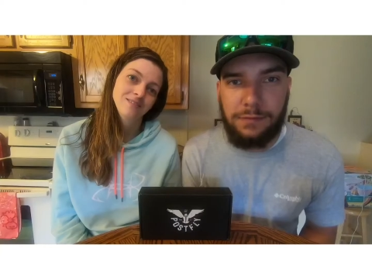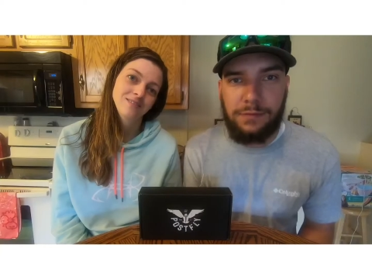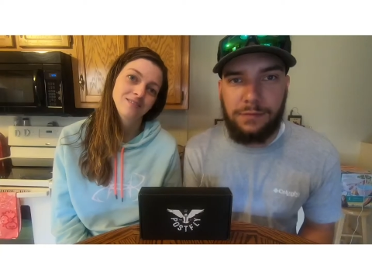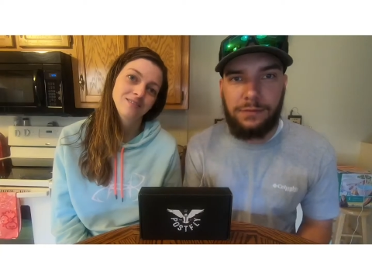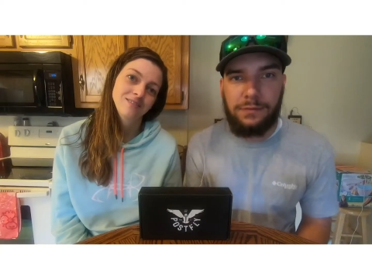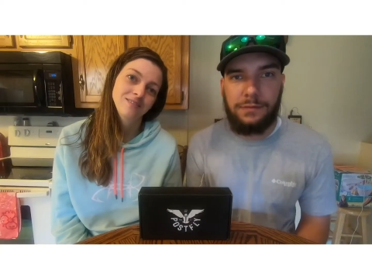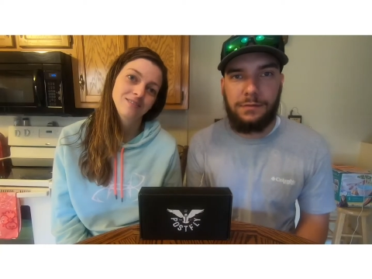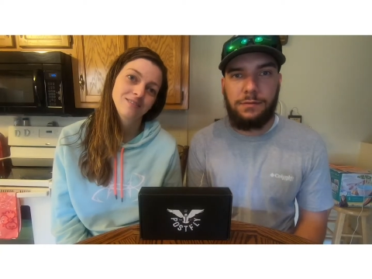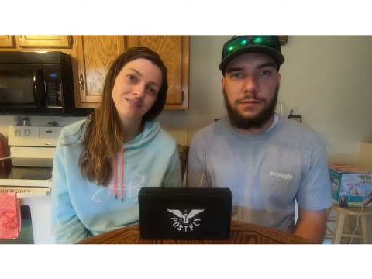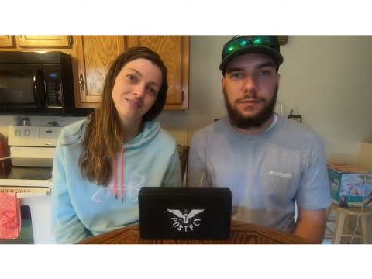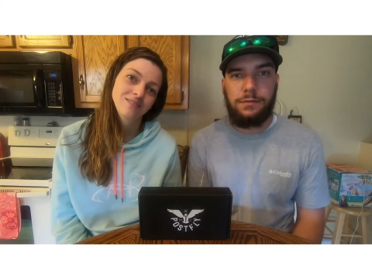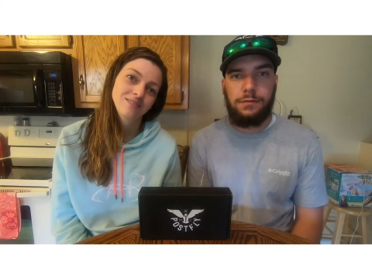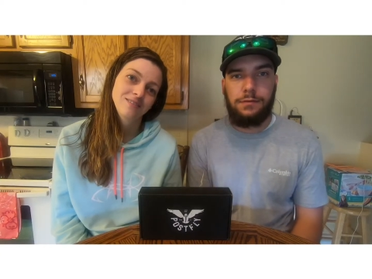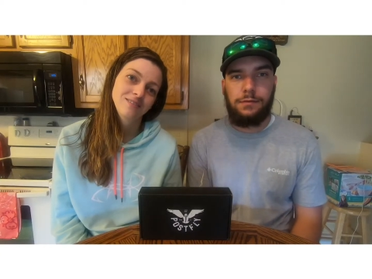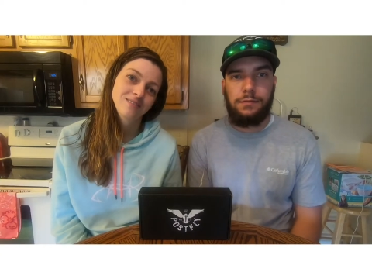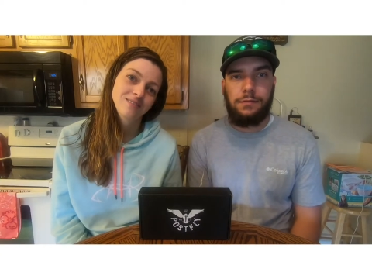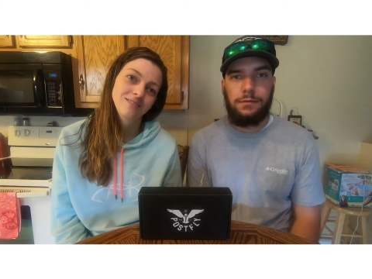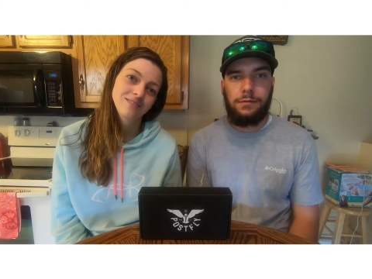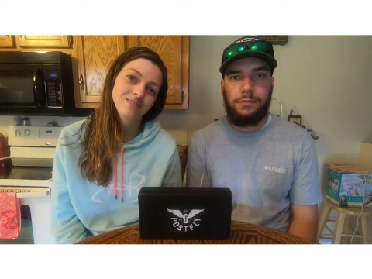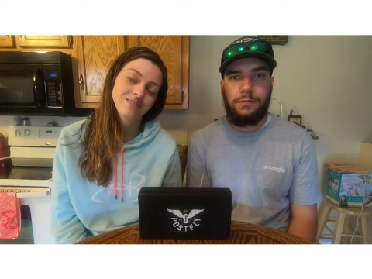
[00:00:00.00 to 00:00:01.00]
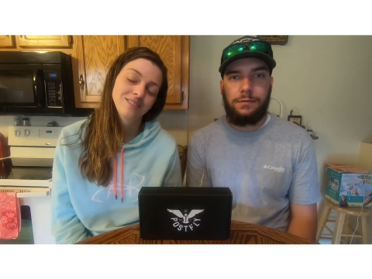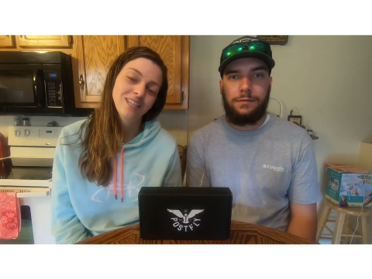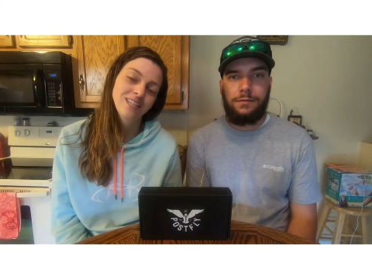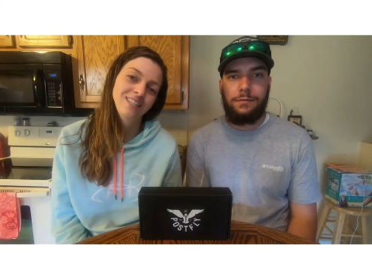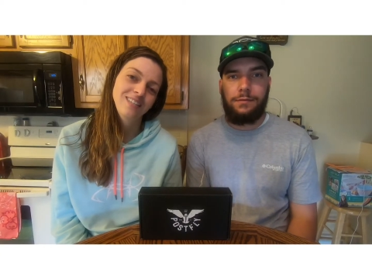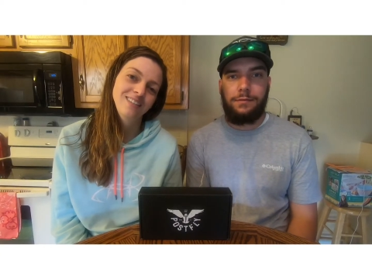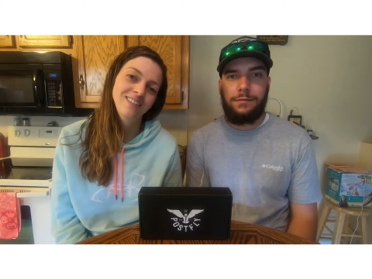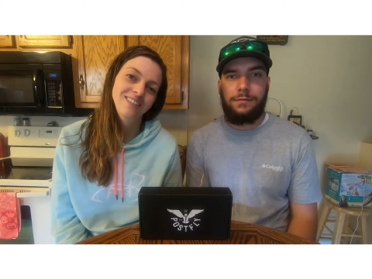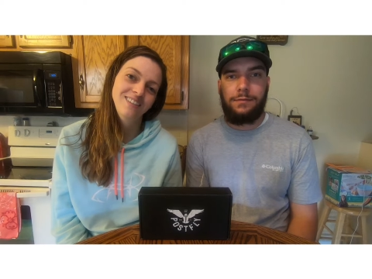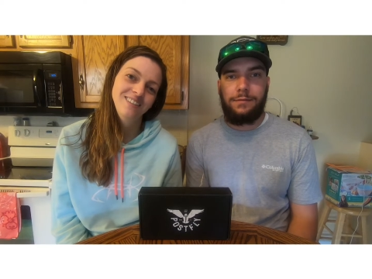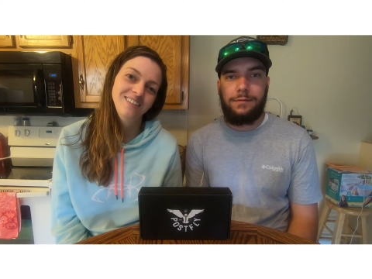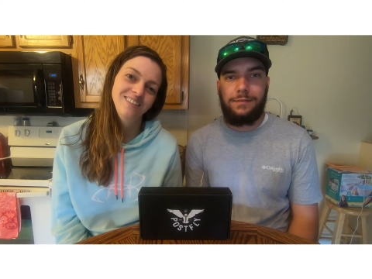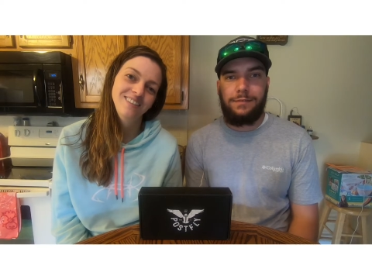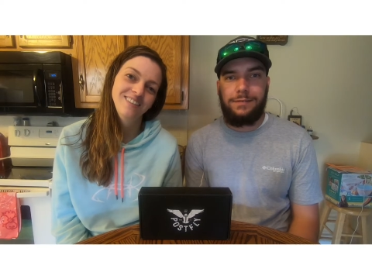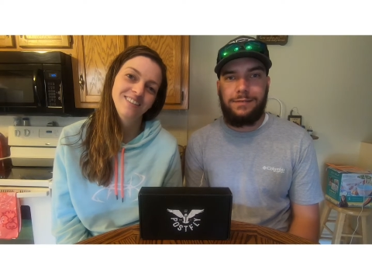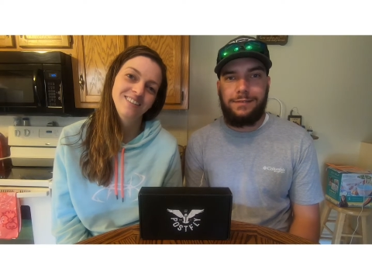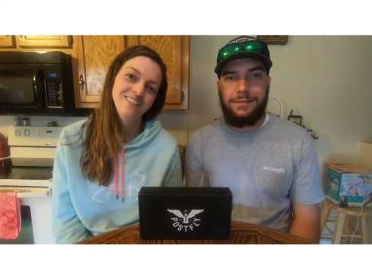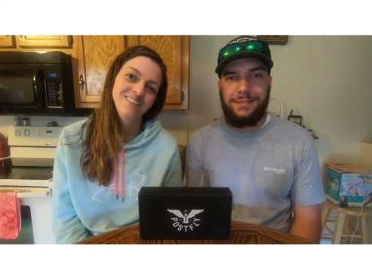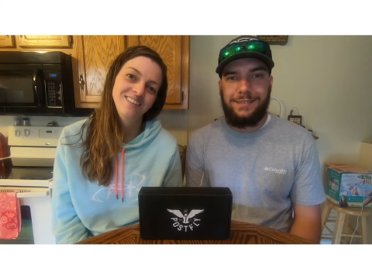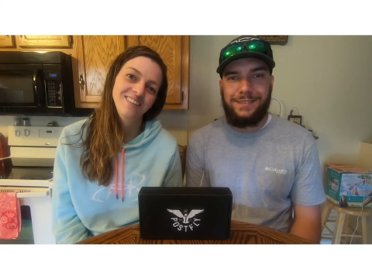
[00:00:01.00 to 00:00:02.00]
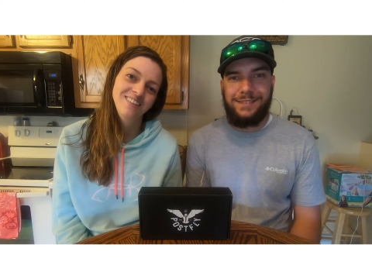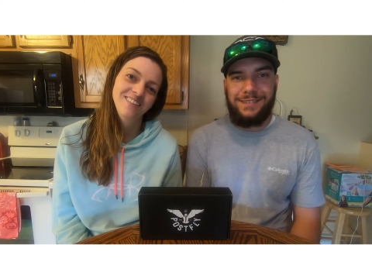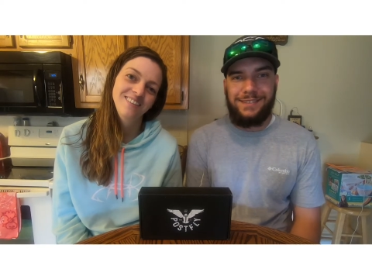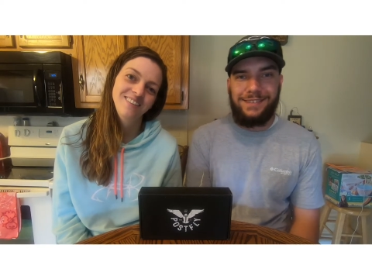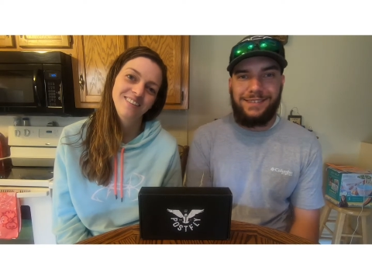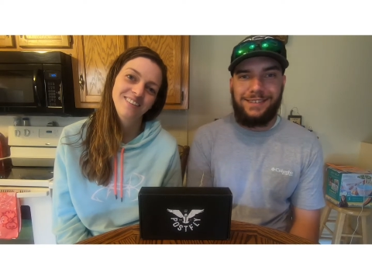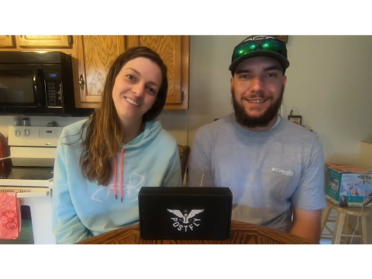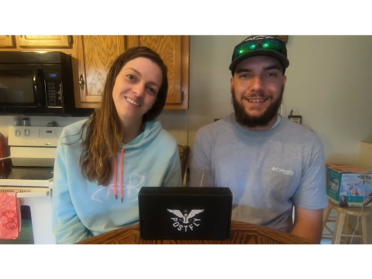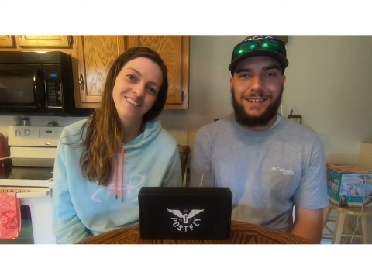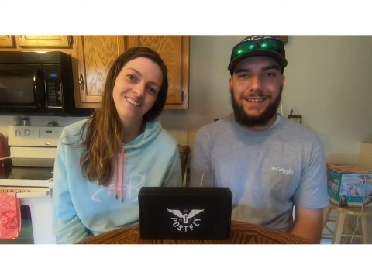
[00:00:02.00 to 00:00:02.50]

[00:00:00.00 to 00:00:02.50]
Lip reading: [no speech]